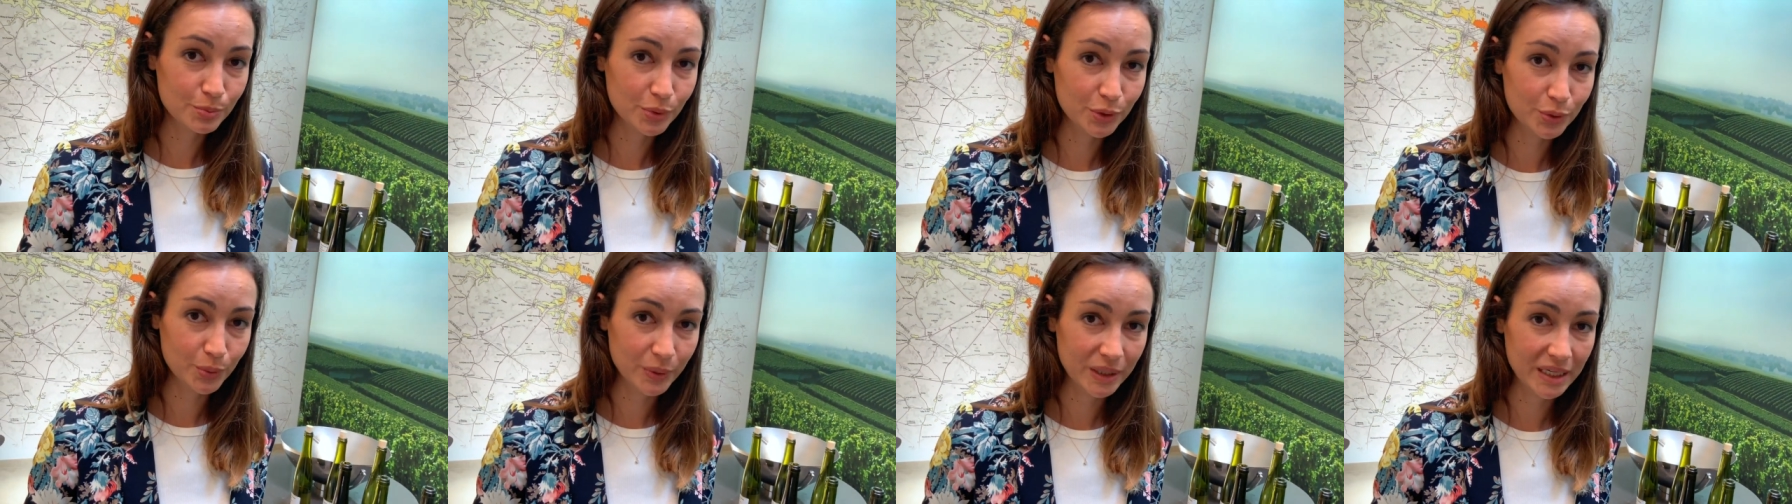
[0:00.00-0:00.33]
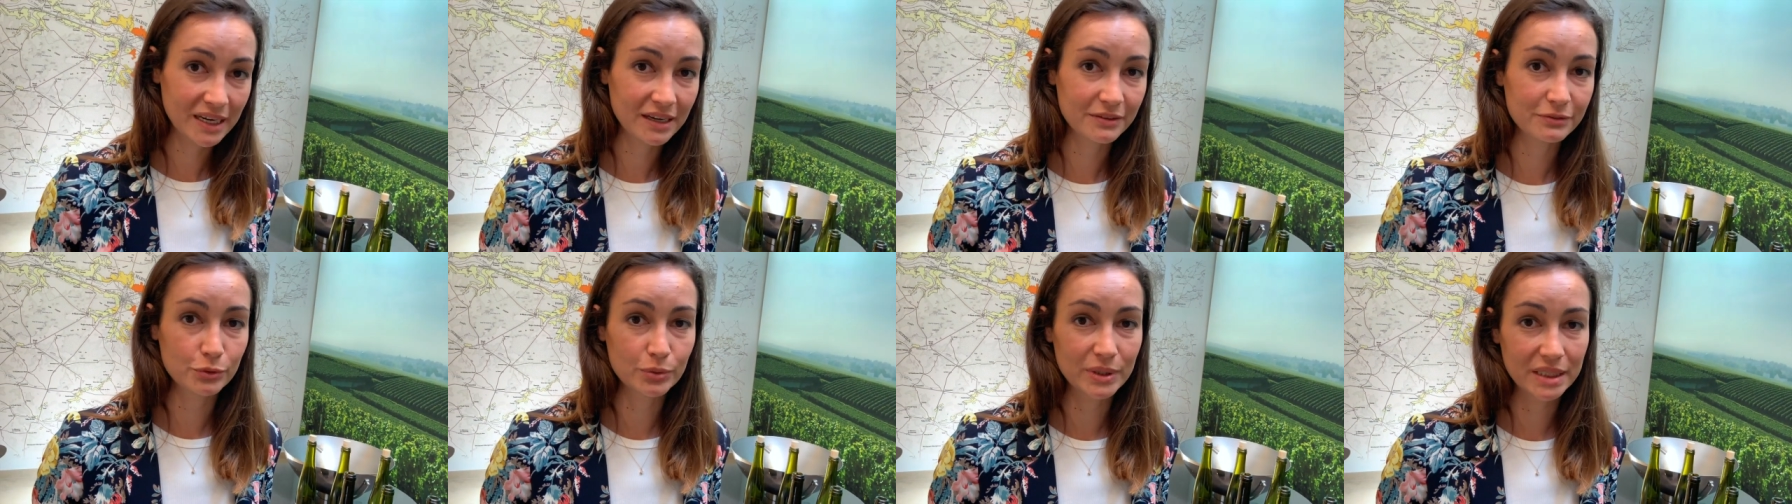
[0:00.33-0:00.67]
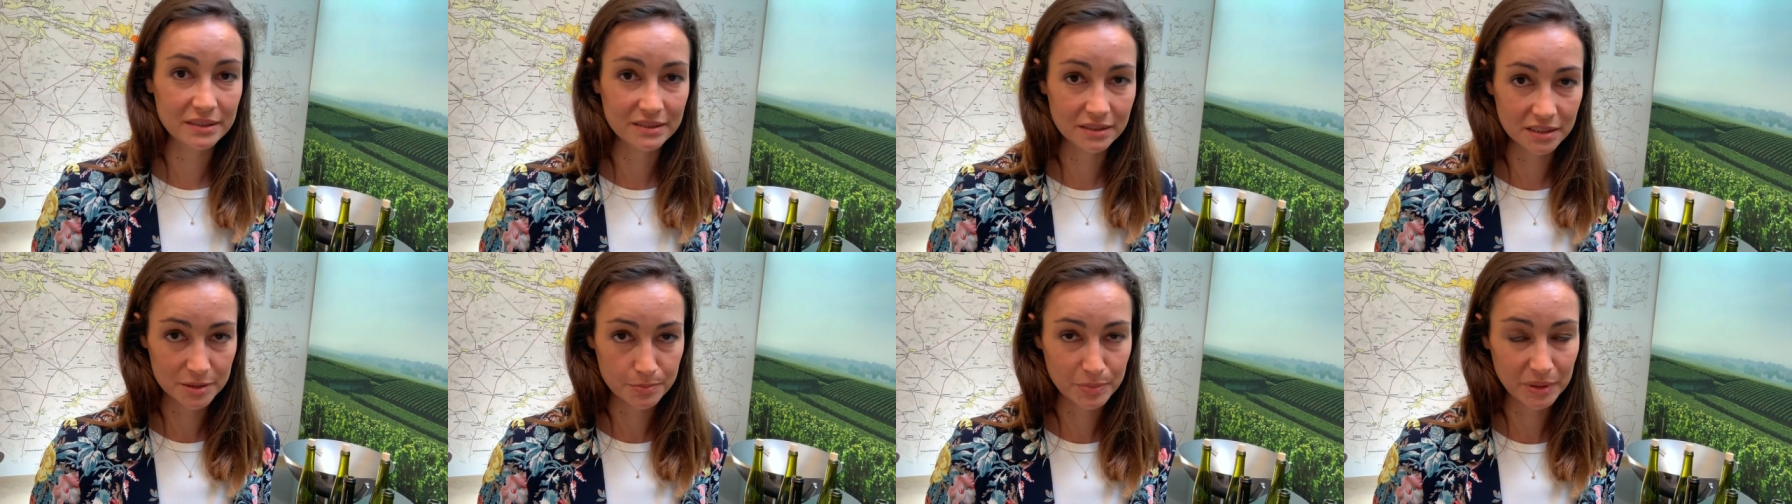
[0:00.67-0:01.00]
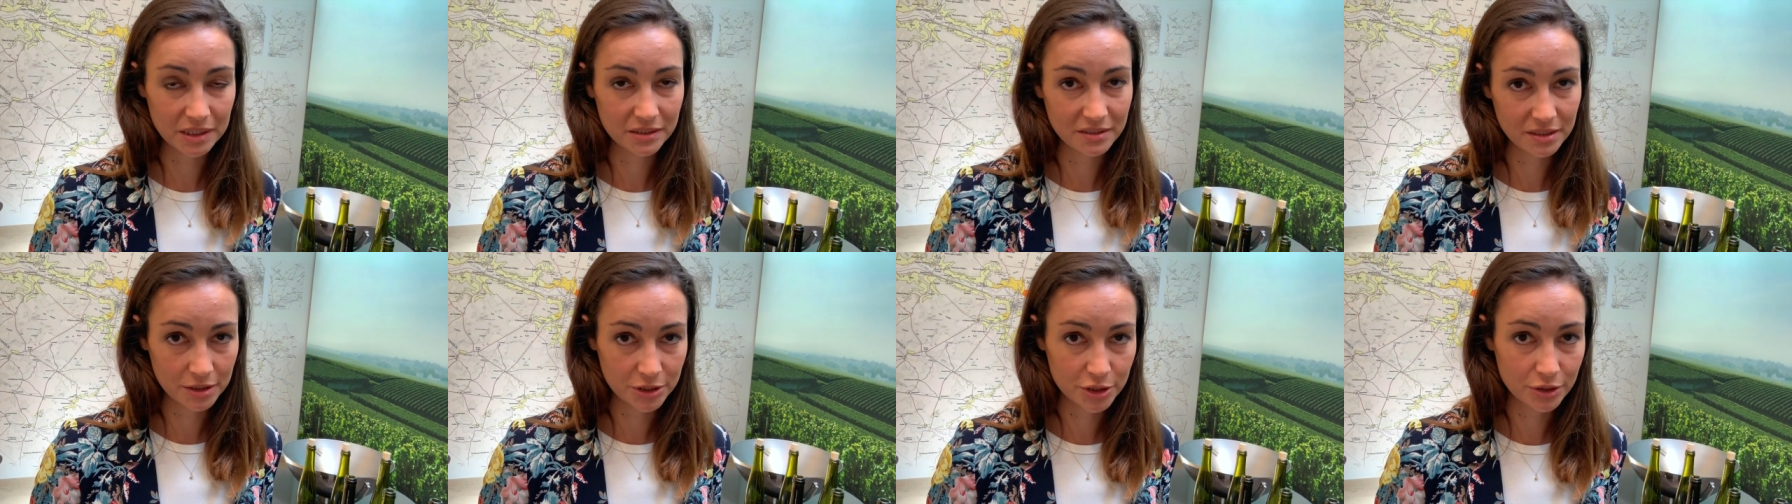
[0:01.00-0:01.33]
but we have great
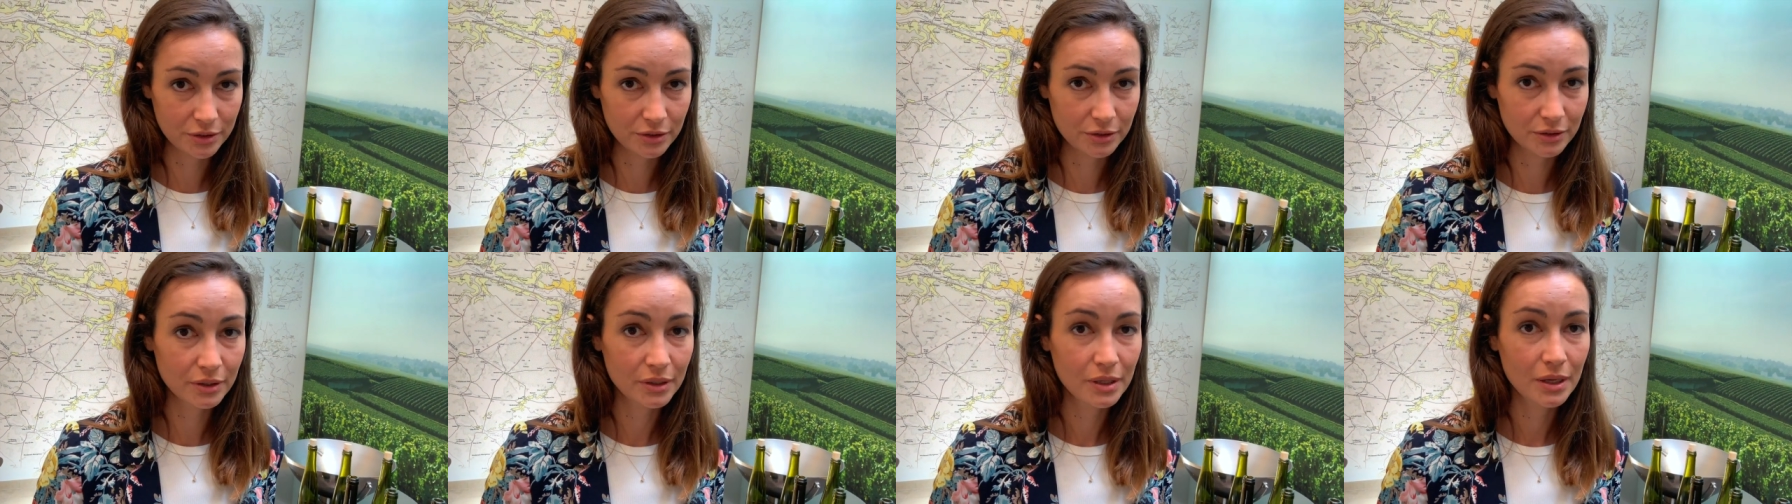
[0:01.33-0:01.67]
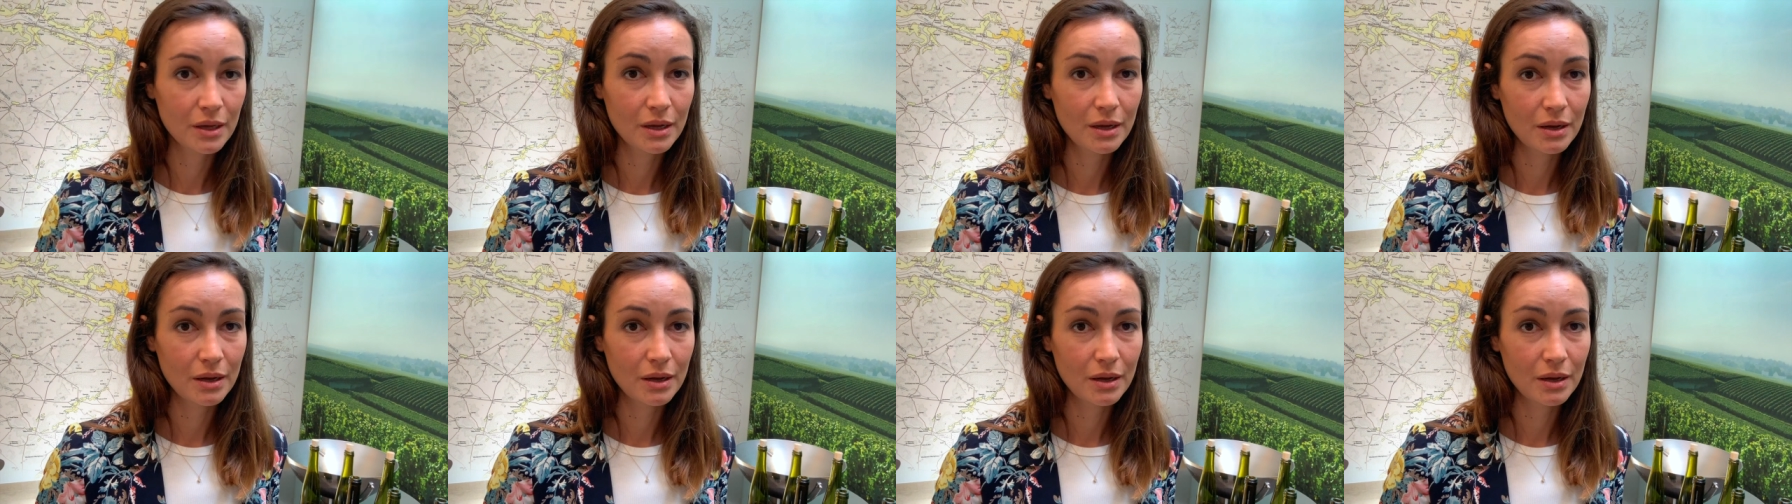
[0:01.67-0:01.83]
expectation